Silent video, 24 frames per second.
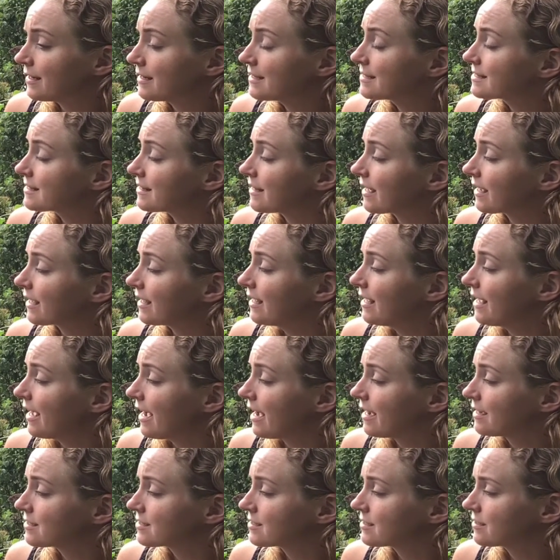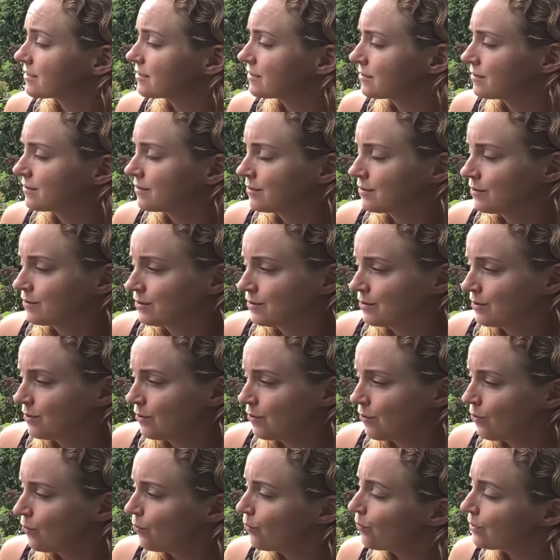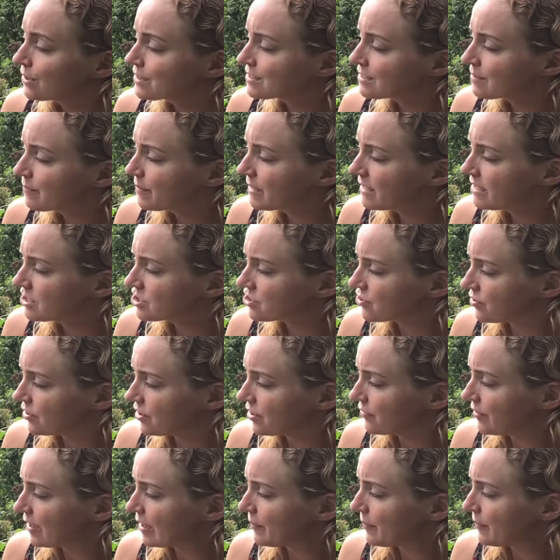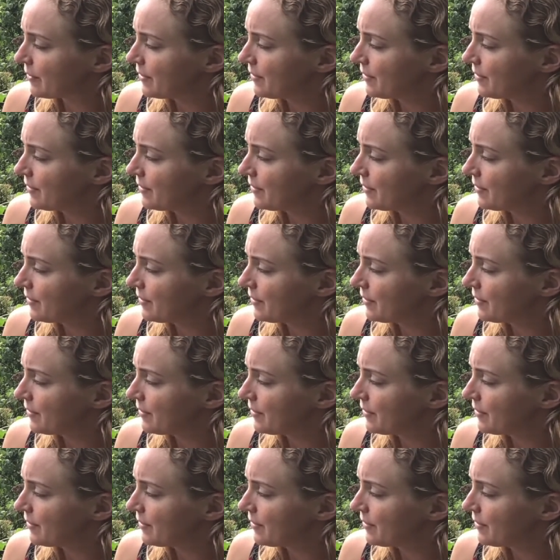his lucky hat. What's a bee tree, Grandpa?